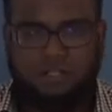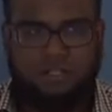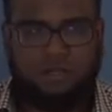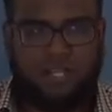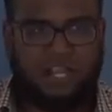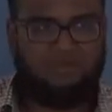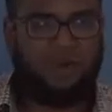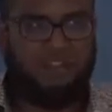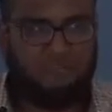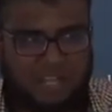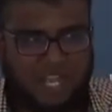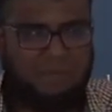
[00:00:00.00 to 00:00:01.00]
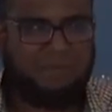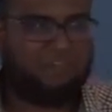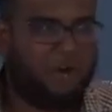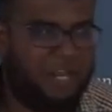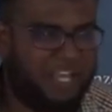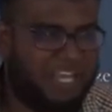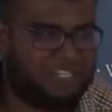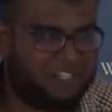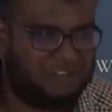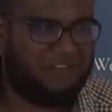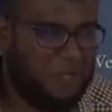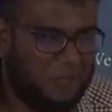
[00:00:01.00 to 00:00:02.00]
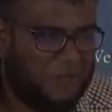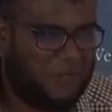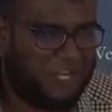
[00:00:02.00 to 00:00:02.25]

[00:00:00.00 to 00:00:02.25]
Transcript: Right? What if you commit fornication? Will you go to